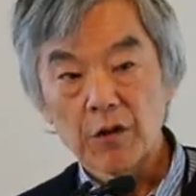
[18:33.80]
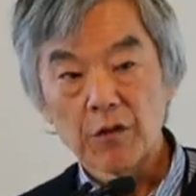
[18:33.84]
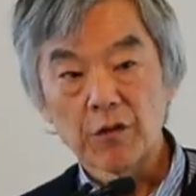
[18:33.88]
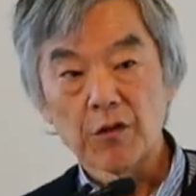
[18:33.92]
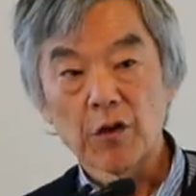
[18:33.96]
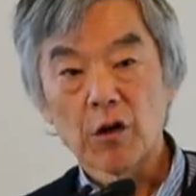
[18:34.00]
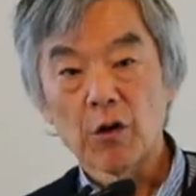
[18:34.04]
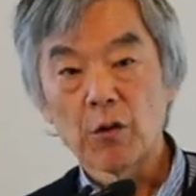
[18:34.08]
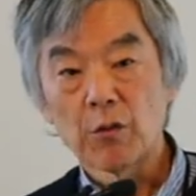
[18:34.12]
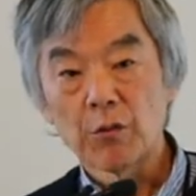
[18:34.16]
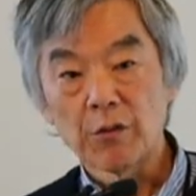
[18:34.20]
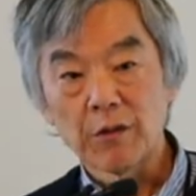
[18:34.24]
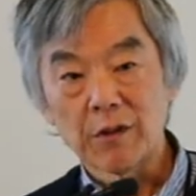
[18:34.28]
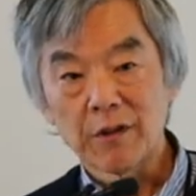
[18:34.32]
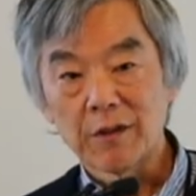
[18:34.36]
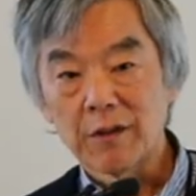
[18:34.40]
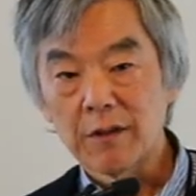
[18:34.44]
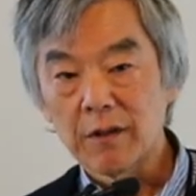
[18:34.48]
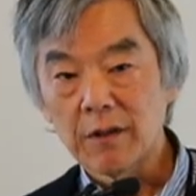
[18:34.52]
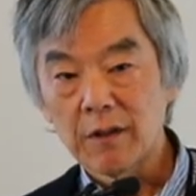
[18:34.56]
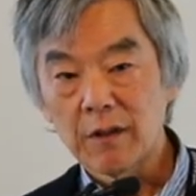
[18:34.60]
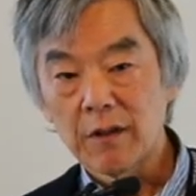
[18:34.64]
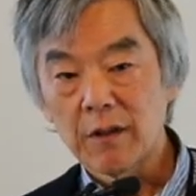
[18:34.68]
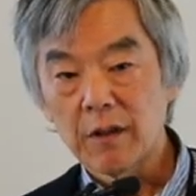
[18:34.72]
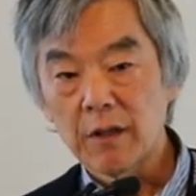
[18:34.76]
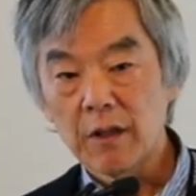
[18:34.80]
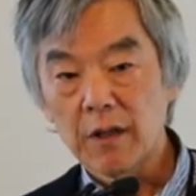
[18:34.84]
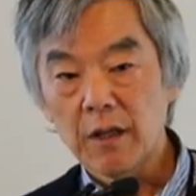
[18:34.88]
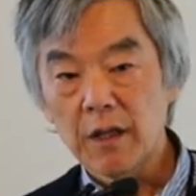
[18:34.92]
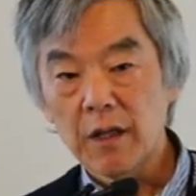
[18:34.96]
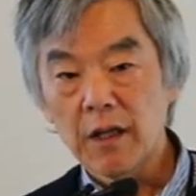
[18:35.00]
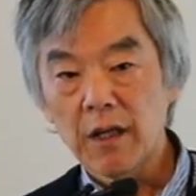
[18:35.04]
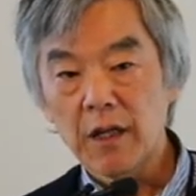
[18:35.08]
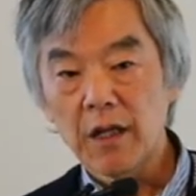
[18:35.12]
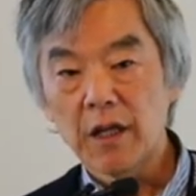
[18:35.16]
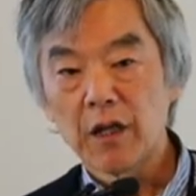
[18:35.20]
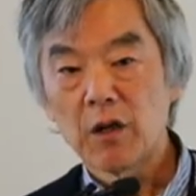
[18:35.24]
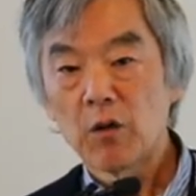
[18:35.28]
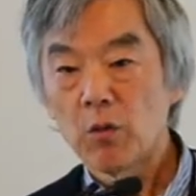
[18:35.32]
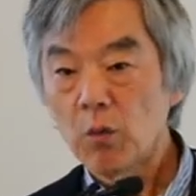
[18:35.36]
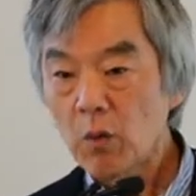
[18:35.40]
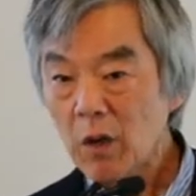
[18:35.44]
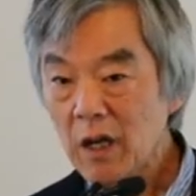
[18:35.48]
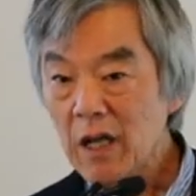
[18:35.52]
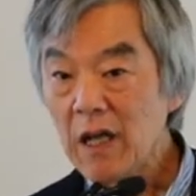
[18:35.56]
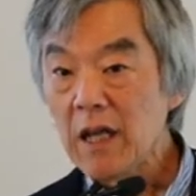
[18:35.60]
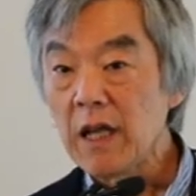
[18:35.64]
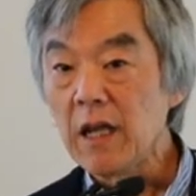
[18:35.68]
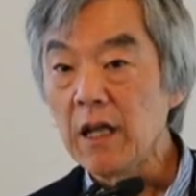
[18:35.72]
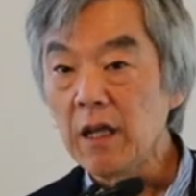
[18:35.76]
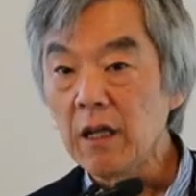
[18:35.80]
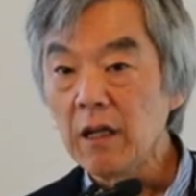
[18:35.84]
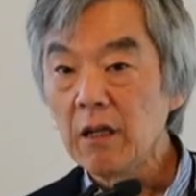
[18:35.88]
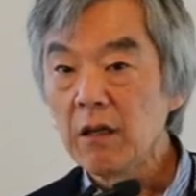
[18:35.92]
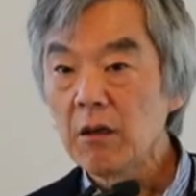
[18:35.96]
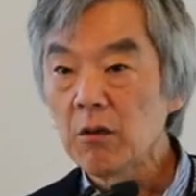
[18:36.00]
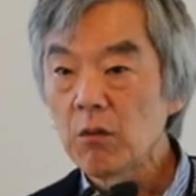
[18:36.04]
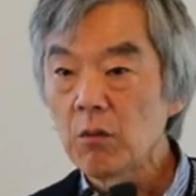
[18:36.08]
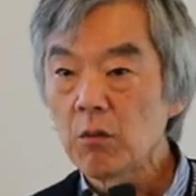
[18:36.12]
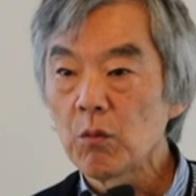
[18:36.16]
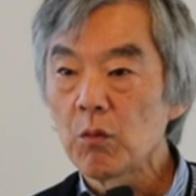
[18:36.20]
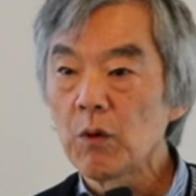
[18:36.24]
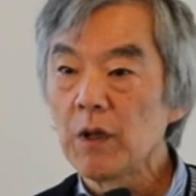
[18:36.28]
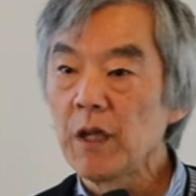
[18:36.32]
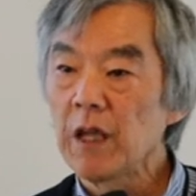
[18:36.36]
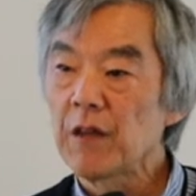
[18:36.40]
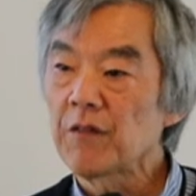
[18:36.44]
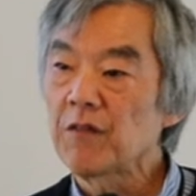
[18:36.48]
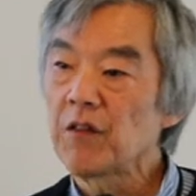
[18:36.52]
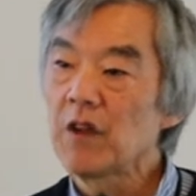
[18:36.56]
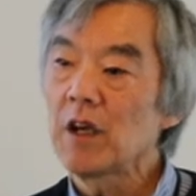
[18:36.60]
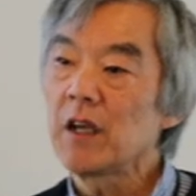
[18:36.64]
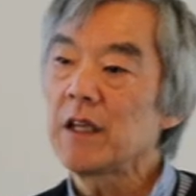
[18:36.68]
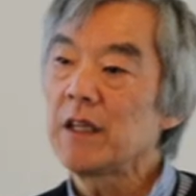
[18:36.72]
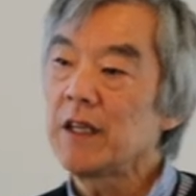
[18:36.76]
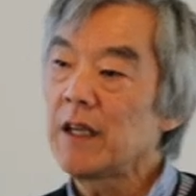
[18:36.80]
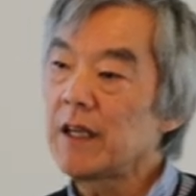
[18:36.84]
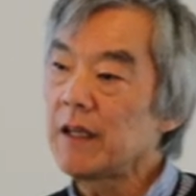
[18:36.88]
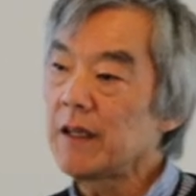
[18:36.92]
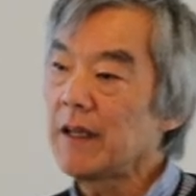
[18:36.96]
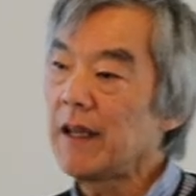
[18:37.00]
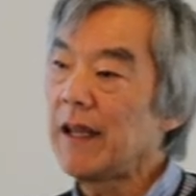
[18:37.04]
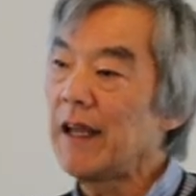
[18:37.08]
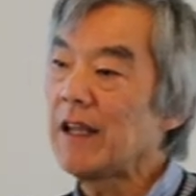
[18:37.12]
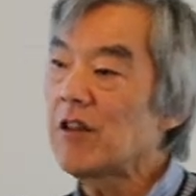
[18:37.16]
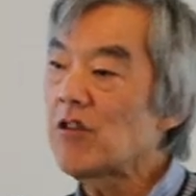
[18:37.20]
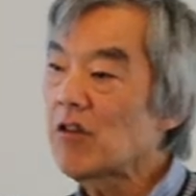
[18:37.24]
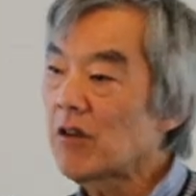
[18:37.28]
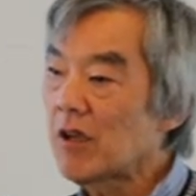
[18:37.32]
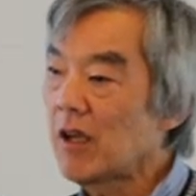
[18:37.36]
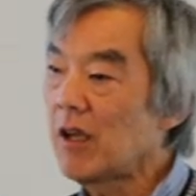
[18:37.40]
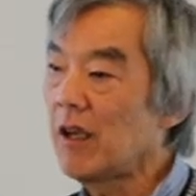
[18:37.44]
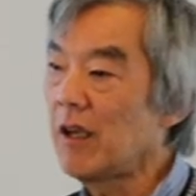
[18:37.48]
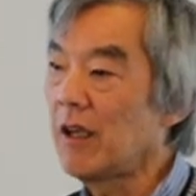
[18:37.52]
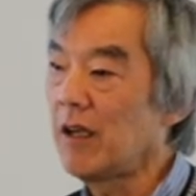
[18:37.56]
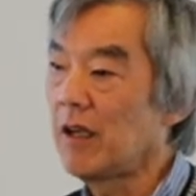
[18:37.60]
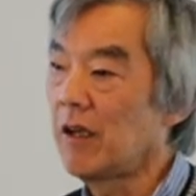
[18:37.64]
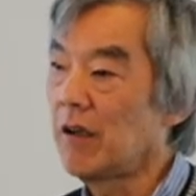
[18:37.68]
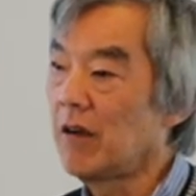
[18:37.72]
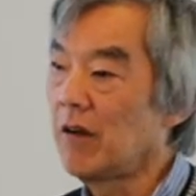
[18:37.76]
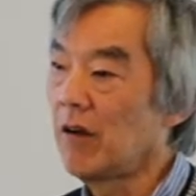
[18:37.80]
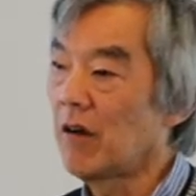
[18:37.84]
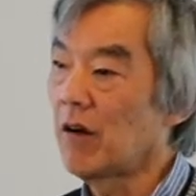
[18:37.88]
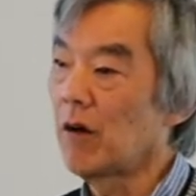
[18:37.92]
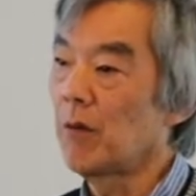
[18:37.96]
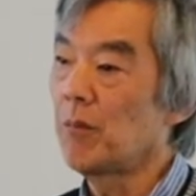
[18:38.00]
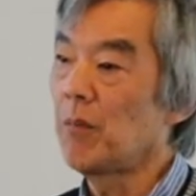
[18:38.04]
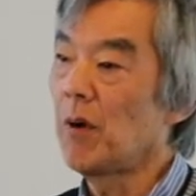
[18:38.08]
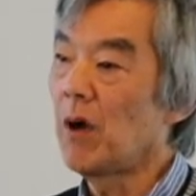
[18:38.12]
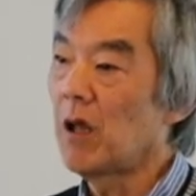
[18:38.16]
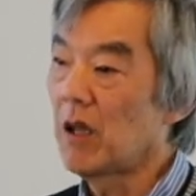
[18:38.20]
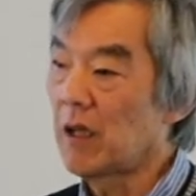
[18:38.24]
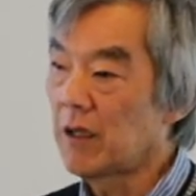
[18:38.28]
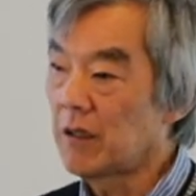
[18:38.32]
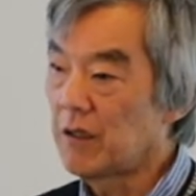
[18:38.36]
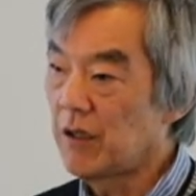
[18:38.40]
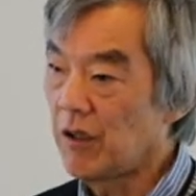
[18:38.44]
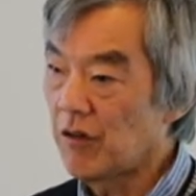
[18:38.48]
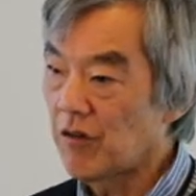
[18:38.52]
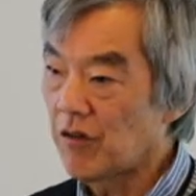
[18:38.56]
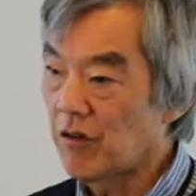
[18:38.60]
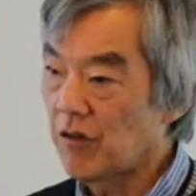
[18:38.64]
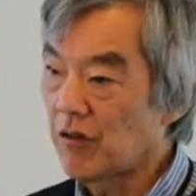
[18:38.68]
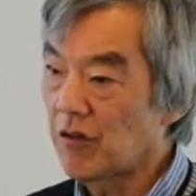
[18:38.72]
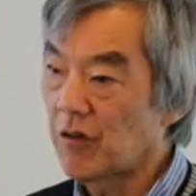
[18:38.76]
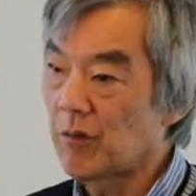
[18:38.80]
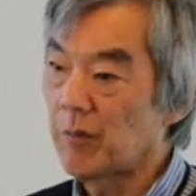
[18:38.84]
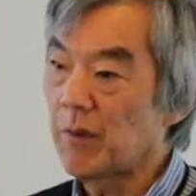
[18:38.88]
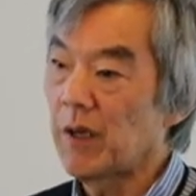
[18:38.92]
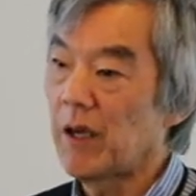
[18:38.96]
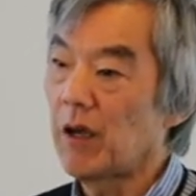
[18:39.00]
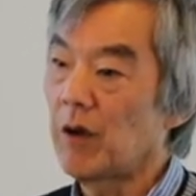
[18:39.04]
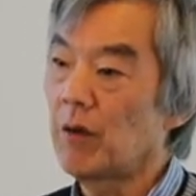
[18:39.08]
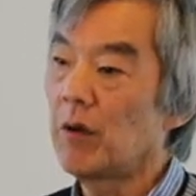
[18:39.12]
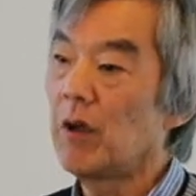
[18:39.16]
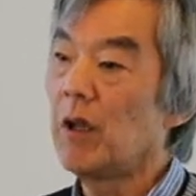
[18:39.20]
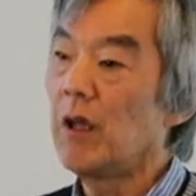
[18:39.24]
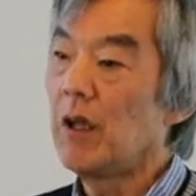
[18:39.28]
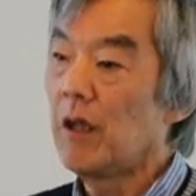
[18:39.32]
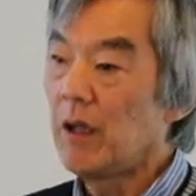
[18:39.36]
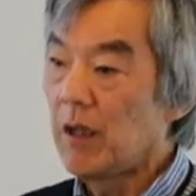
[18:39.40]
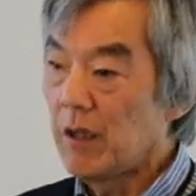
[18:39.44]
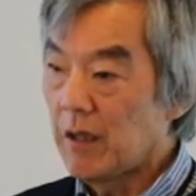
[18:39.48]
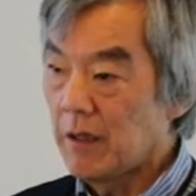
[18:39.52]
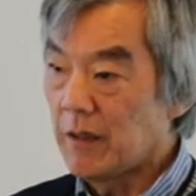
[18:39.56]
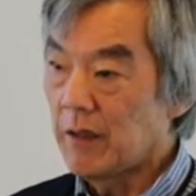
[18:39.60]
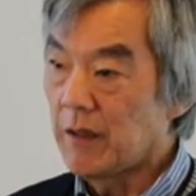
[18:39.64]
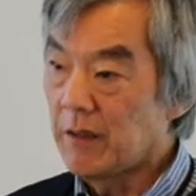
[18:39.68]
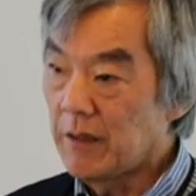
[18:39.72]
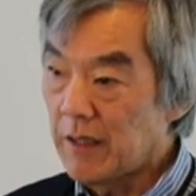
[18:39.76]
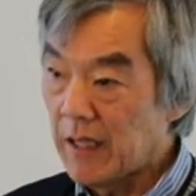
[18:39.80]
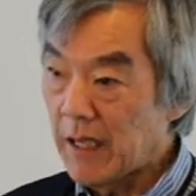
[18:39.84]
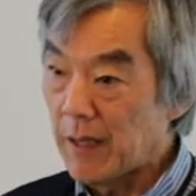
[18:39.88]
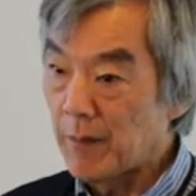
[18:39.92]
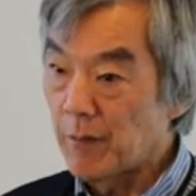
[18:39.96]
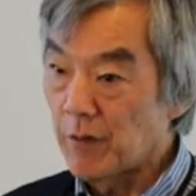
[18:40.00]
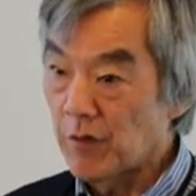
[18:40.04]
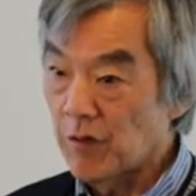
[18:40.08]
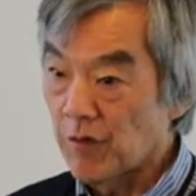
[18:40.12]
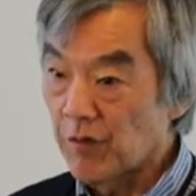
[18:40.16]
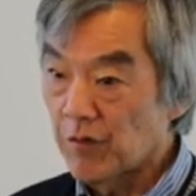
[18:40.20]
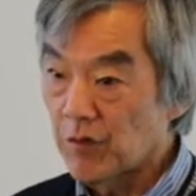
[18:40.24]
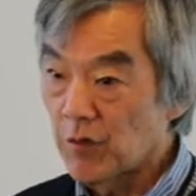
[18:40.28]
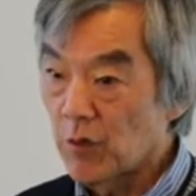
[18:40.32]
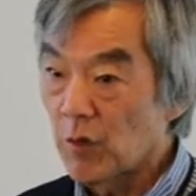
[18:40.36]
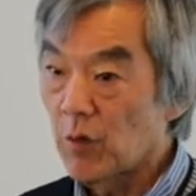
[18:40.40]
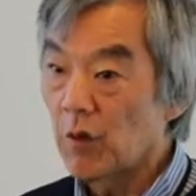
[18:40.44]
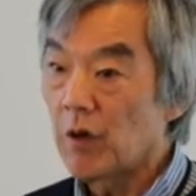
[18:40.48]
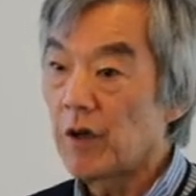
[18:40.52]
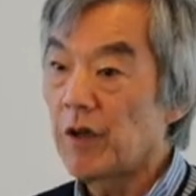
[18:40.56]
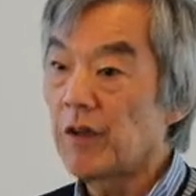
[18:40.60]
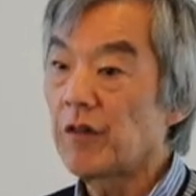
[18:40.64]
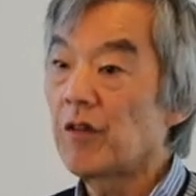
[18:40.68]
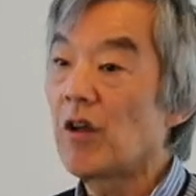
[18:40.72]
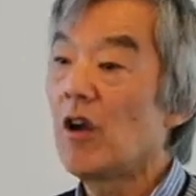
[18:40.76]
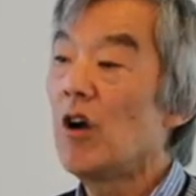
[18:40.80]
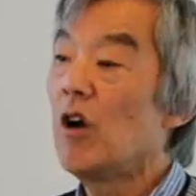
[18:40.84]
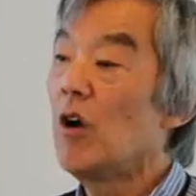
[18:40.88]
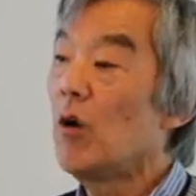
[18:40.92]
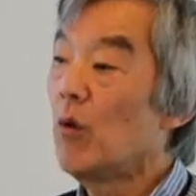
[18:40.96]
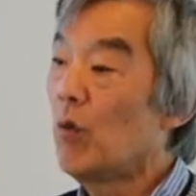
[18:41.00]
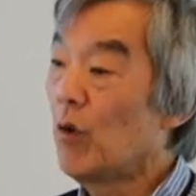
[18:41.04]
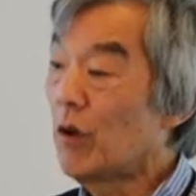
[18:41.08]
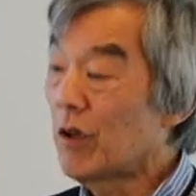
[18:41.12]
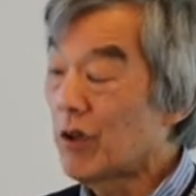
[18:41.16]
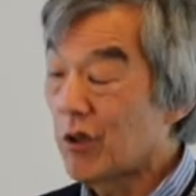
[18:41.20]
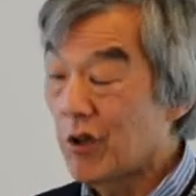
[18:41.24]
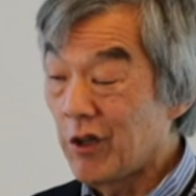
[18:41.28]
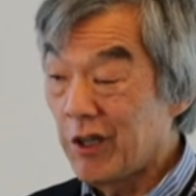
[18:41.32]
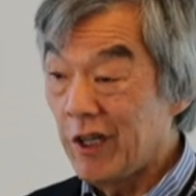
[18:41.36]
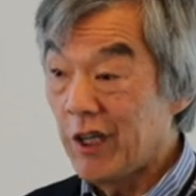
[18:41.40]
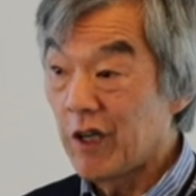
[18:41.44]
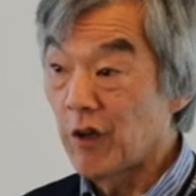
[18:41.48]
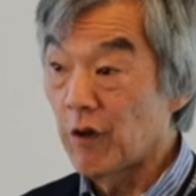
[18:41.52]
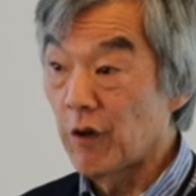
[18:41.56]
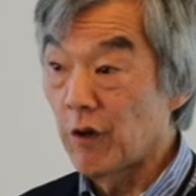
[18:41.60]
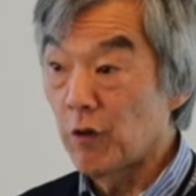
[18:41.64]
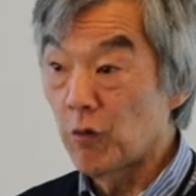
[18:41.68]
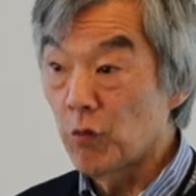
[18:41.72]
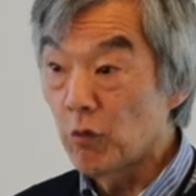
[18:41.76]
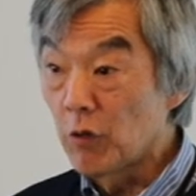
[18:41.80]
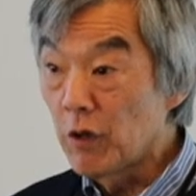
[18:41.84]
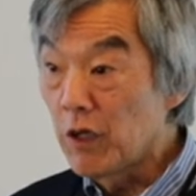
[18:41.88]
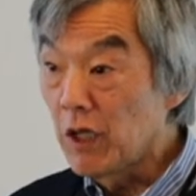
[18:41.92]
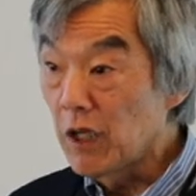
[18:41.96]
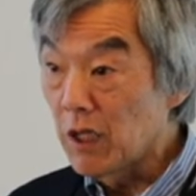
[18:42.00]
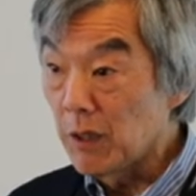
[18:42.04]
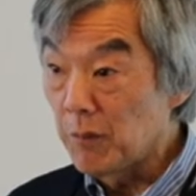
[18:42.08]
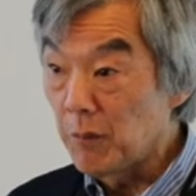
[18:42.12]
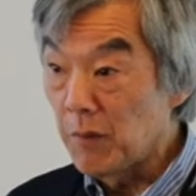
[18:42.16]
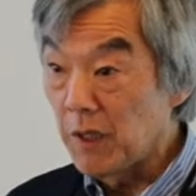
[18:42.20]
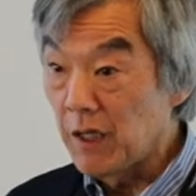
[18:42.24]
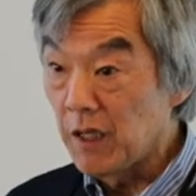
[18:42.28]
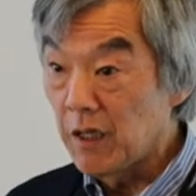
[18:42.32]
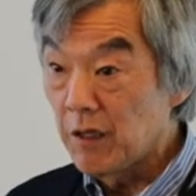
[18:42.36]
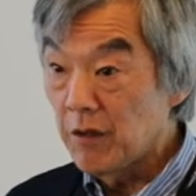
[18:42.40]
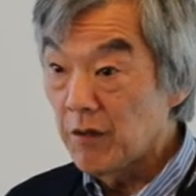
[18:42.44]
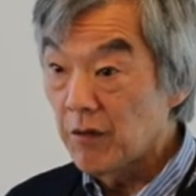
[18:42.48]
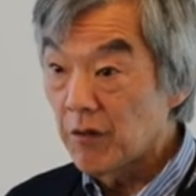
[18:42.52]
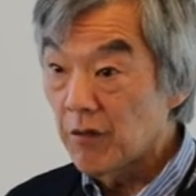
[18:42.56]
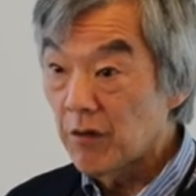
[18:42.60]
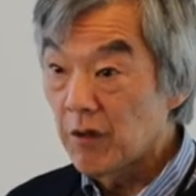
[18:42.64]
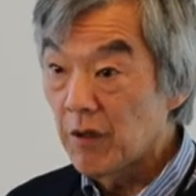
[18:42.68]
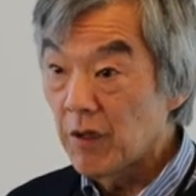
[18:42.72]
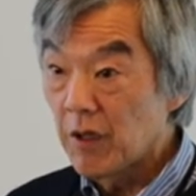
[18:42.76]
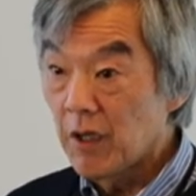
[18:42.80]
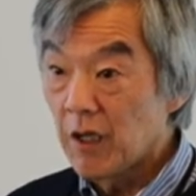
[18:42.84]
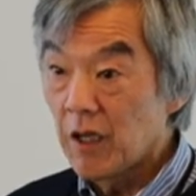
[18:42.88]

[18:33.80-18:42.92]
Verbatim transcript: So, in a way, we have not yet educated our politicians about the damage of noise, what good hearing really means,